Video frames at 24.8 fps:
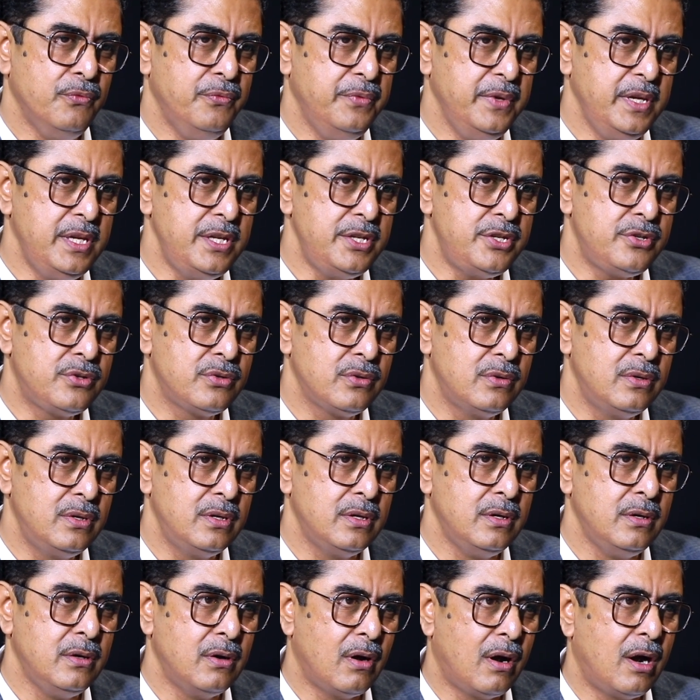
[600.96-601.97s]
we
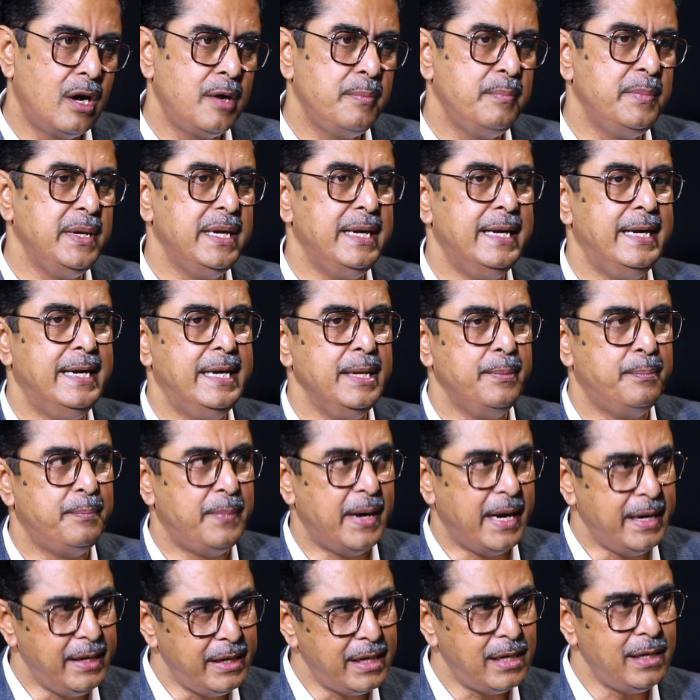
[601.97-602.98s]
should not be
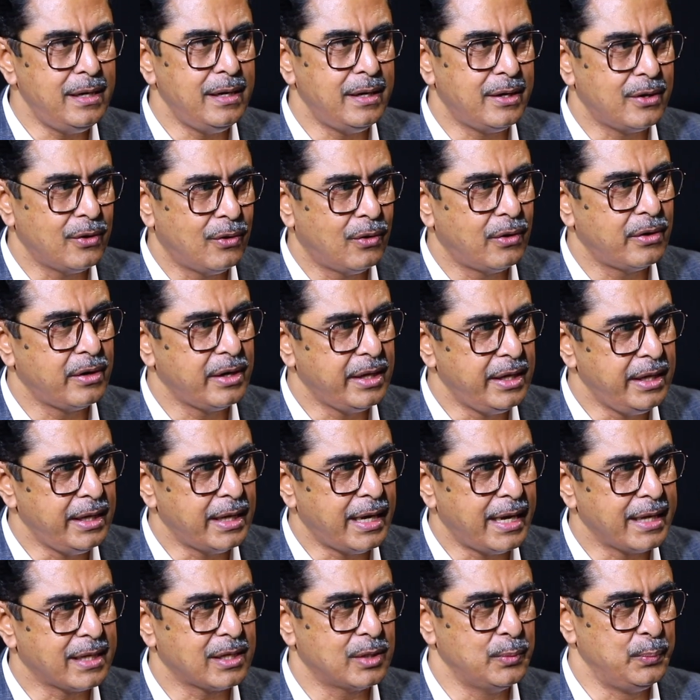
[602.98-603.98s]
dependent on
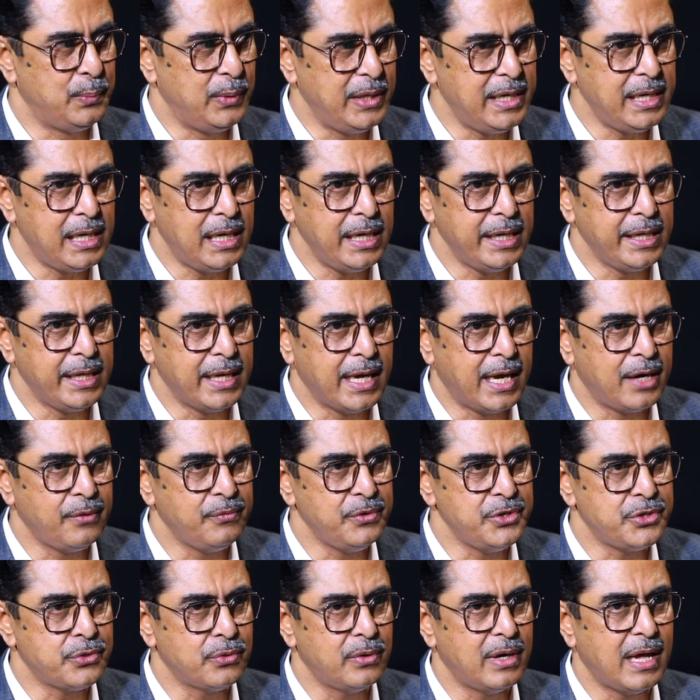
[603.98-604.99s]
AI completely, and
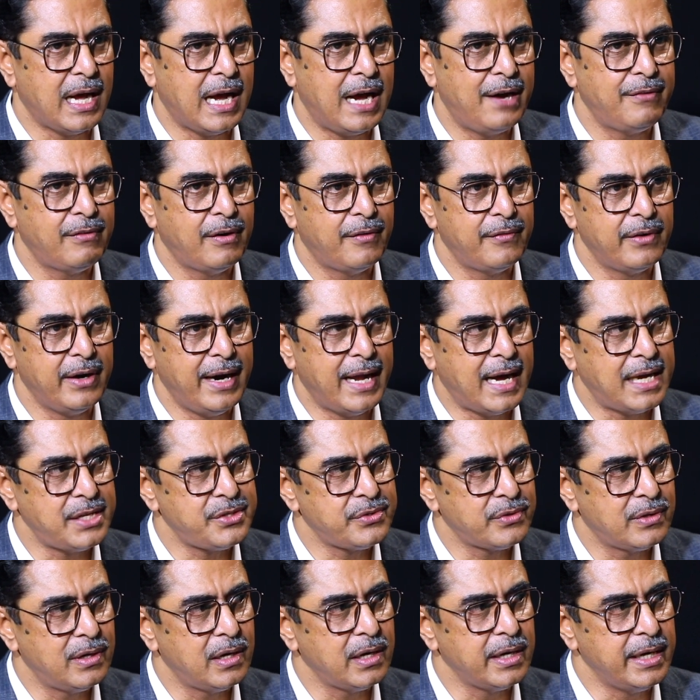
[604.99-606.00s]
we should have our
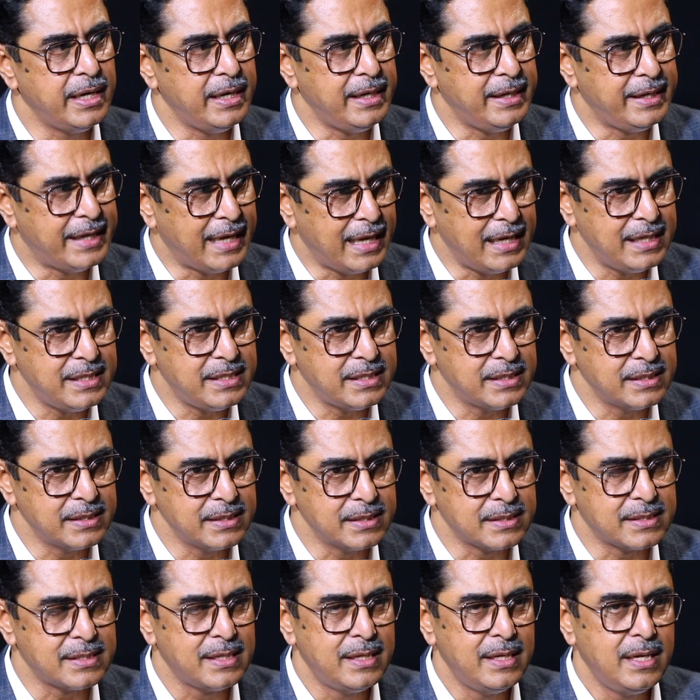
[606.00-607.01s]
natural
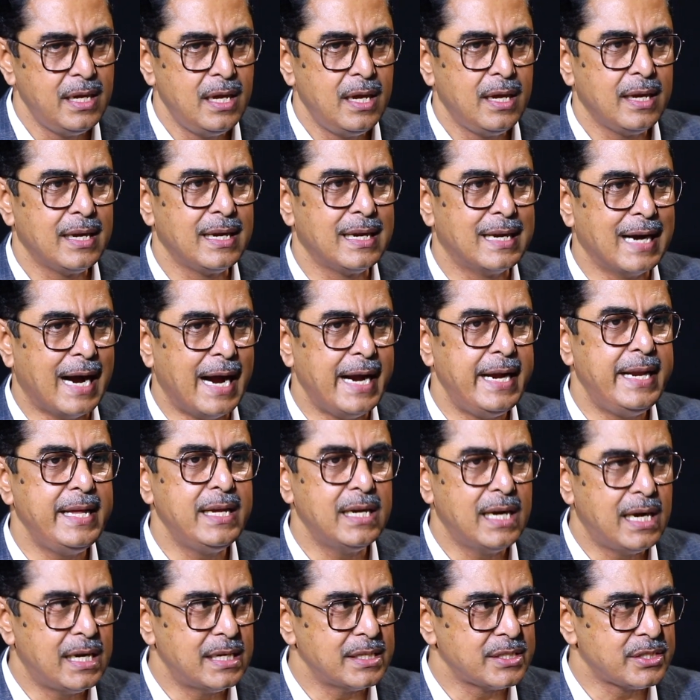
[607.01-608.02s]
intelligence
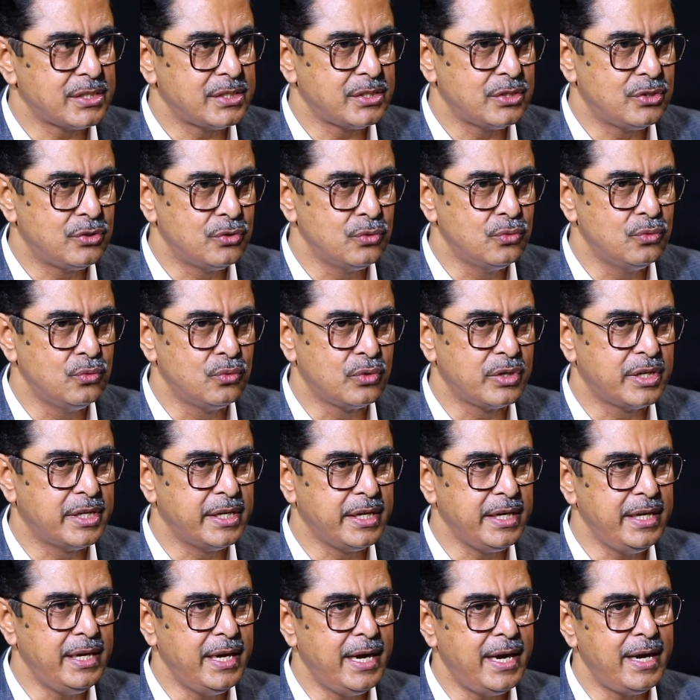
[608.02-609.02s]
guiding us to
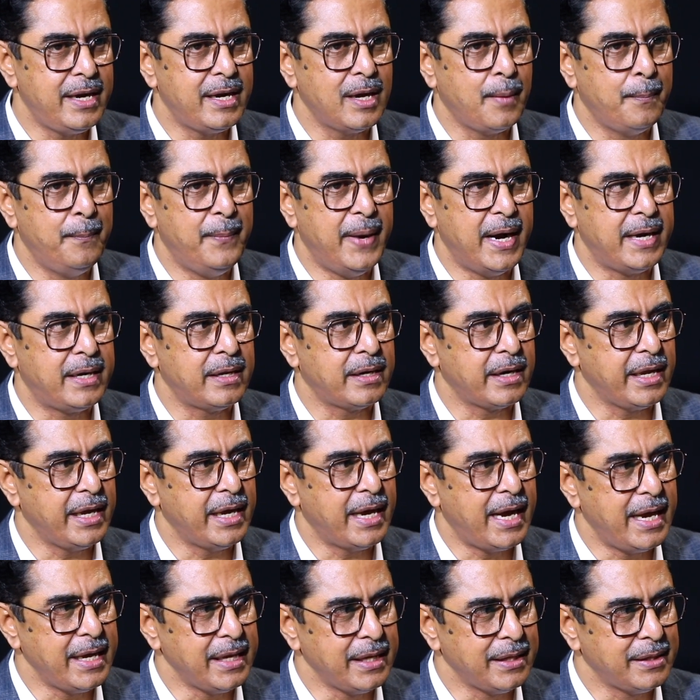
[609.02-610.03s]
create a better
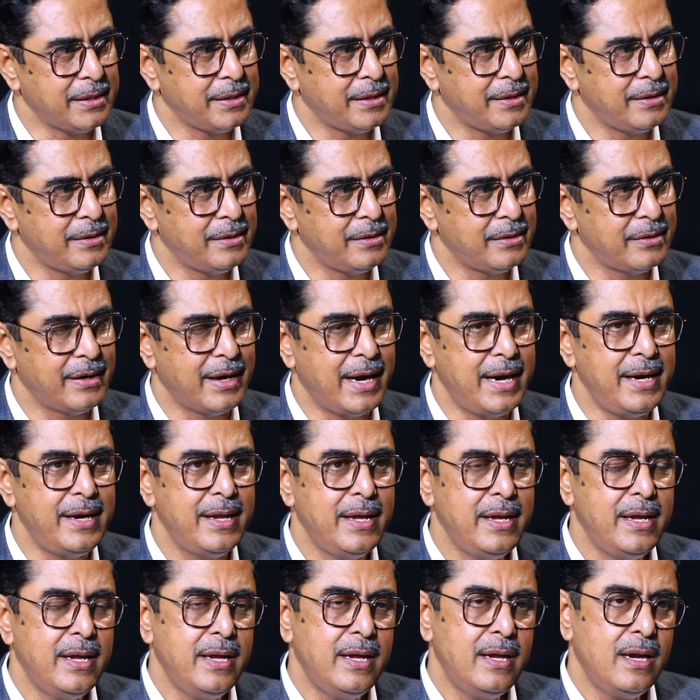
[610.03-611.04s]
AI, right?
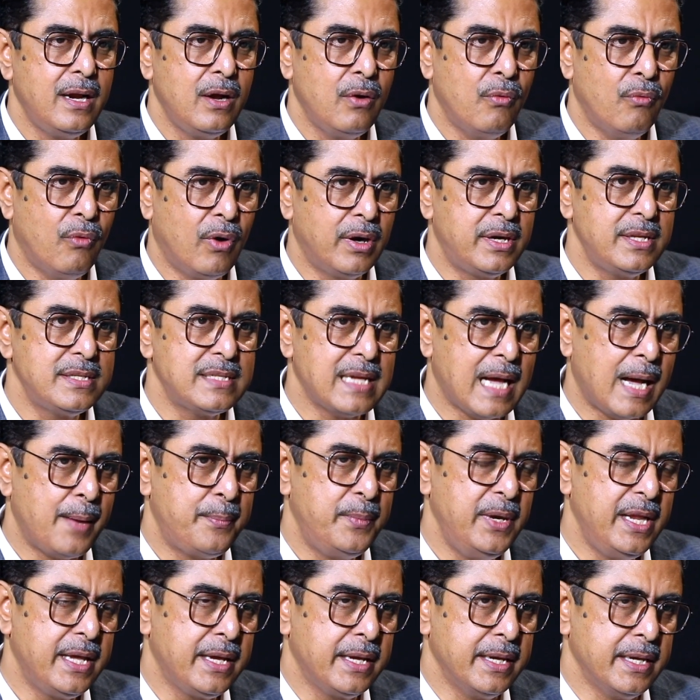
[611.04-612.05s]
What is
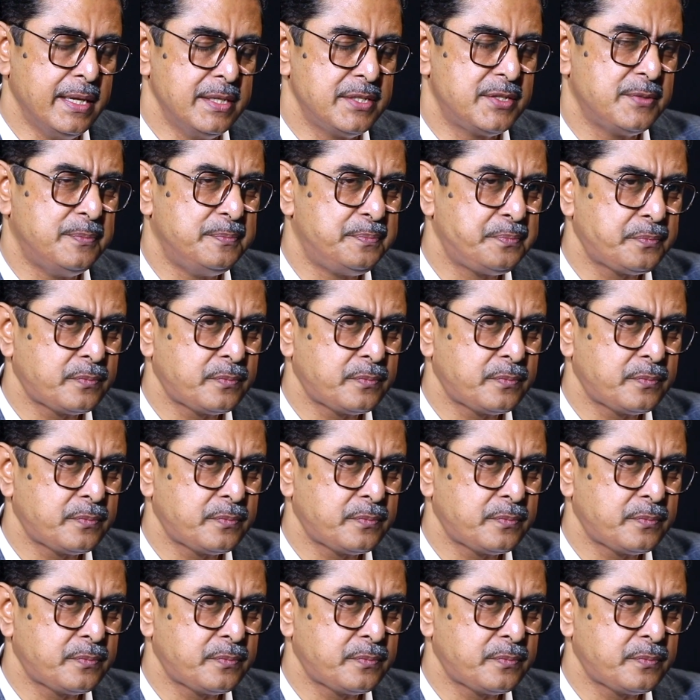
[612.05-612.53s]
happening is